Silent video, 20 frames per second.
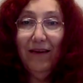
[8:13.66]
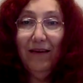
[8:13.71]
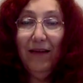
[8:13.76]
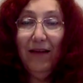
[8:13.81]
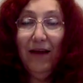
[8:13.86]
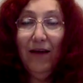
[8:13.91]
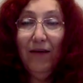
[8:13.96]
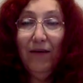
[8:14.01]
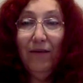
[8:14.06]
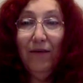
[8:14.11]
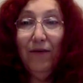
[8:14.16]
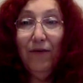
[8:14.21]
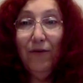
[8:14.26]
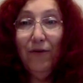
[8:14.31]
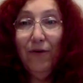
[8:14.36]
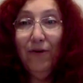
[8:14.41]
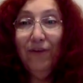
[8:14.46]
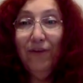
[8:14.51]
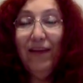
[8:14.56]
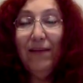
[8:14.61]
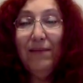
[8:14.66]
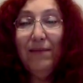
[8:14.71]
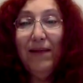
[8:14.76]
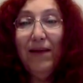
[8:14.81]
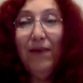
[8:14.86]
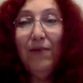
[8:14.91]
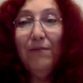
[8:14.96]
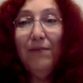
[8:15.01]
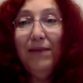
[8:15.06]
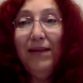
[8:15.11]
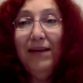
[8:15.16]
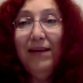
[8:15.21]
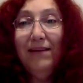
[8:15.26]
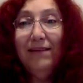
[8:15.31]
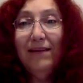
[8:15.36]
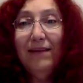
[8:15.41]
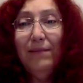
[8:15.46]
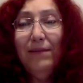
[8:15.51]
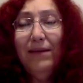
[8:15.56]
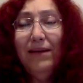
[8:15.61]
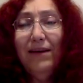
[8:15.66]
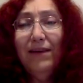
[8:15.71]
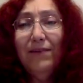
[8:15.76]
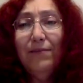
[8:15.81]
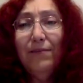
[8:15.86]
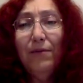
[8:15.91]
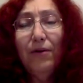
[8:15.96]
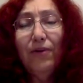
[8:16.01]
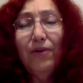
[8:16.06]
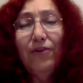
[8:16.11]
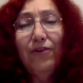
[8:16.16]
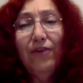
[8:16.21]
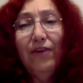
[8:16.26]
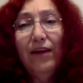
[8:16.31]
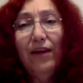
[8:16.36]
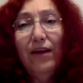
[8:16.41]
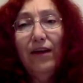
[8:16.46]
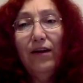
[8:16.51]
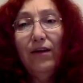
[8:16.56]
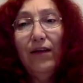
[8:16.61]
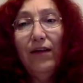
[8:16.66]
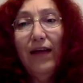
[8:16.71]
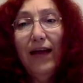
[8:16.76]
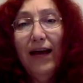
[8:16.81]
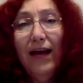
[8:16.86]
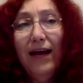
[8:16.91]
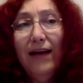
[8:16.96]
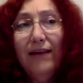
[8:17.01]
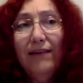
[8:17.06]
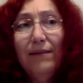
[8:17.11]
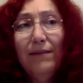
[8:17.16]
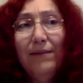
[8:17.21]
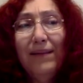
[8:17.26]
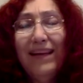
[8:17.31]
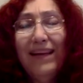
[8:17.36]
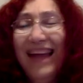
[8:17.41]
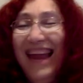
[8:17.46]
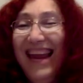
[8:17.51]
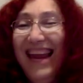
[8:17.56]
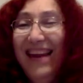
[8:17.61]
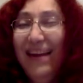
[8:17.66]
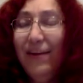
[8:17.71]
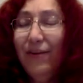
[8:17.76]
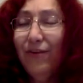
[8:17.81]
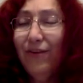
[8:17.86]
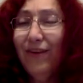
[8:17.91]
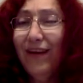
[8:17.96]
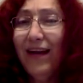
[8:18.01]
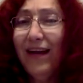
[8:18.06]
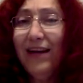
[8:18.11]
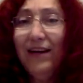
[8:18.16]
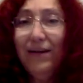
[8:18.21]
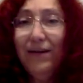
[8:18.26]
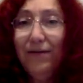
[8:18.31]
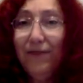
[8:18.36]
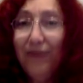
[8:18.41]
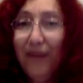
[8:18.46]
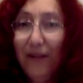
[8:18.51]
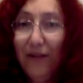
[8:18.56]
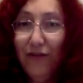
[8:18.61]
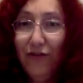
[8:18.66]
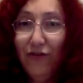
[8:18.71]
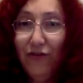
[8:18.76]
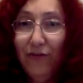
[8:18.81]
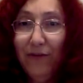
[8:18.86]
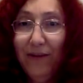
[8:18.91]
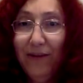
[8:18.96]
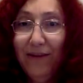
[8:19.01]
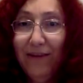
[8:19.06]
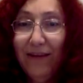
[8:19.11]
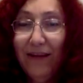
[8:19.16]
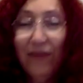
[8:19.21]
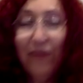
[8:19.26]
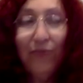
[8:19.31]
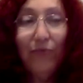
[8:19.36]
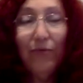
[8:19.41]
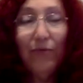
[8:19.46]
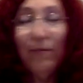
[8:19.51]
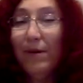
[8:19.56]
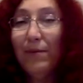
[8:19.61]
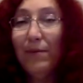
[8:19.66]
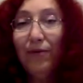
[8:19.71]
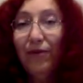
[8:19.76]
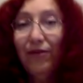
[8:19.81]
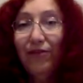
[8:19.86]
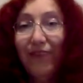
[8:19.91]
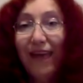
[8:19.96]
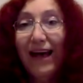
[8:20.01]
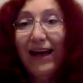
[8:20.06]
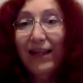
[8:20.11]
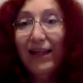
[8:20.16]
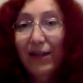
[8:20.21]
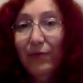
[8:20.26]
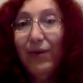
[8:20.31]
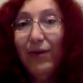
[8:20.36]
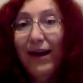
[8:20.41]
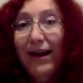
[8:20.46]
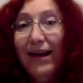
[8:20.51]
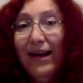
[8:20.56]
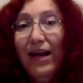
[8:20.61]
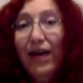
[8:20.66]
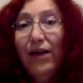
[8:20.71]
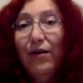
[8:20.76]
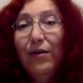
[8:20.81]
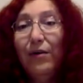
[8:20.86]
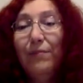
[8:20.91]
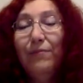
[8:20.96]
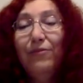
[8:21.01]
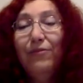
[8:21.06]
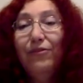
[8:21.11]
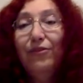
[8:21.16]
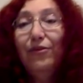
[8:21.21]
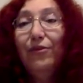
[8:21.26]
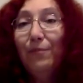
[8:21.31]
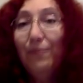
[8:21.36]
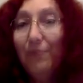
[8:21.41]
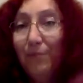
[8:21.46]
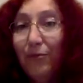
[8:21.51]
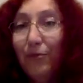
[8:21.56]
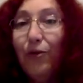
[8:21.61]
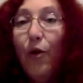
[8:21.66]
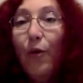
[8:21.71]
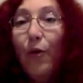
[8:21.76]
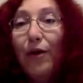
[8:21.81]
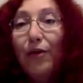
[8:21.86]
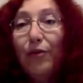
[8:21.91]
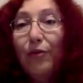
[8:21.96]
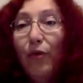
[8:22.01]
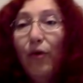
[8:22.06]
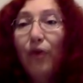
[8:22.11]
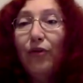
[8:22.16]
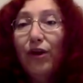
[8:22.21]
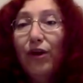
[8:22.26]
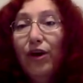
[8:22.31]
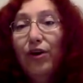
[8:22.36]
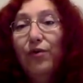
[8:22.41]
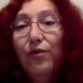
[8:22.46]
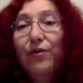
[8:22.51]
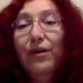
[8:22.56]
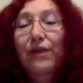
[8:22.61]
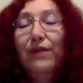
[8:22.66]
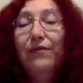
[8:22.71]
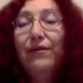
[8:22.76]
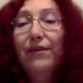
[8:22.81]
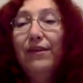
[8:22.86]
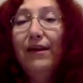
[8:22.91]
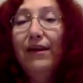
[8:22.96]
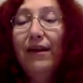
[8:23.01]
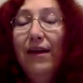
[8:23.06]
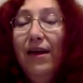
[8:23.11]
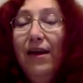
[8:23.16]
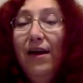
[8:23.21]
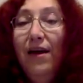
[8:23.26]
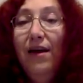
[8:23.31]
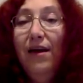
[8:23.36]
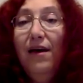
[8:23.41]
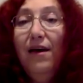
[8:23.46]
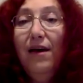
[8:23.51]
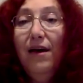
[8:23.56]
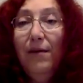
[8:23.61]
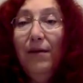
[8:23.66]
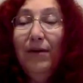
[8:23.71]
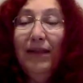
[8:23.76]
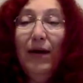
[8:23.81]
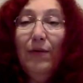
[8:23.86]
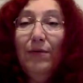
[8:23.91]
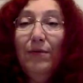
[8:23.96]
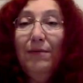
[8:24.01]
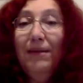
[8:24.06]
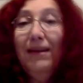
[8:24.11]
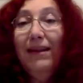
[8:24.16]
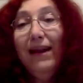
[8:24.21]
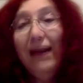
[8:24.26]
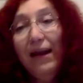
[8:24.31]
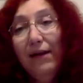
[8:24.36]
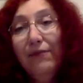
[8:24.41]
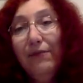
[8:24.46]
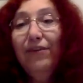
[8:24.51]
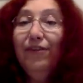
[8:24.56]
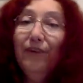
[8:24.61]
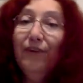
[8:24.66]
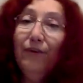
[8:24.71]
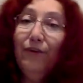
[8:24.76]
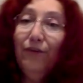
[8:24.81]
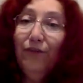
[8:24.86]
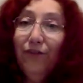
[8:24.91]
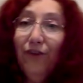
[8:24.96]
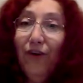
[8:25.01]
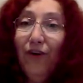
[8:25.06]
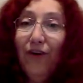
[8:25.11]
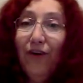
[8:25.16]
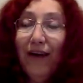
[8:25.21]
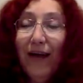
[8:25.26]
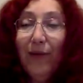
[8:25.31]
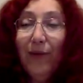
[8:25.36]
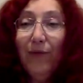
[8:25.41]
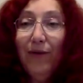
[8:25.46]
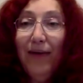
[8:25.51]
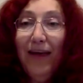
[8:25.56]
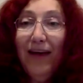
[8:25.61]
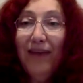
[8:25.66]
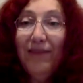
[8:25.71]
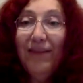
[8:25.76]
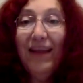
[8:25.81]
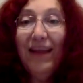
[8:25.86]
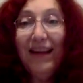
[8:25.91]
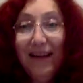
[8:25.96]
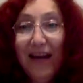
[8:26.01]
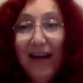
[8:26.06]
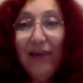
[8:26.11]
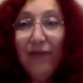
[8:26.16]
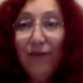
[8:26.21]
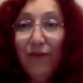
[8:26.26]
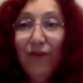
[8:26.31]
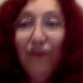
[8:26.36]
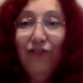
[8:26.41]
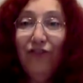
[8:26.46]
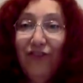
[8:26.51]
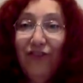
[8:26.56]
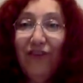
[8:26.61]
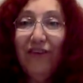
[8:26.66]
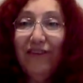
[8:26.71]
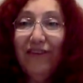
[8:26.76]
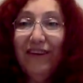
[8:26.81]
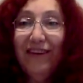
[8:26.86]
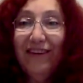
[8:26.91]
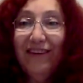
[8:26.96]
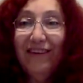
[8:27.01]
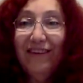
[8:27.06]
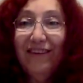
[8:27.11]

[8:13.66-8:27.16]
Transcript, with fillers: Now, of course, that now means that because Bard's Tale had something like eight or nine different instruments, I don't remember exactly right now, I'm still going through all the code and everything, but that would mean that every single song would have like nine versions of it.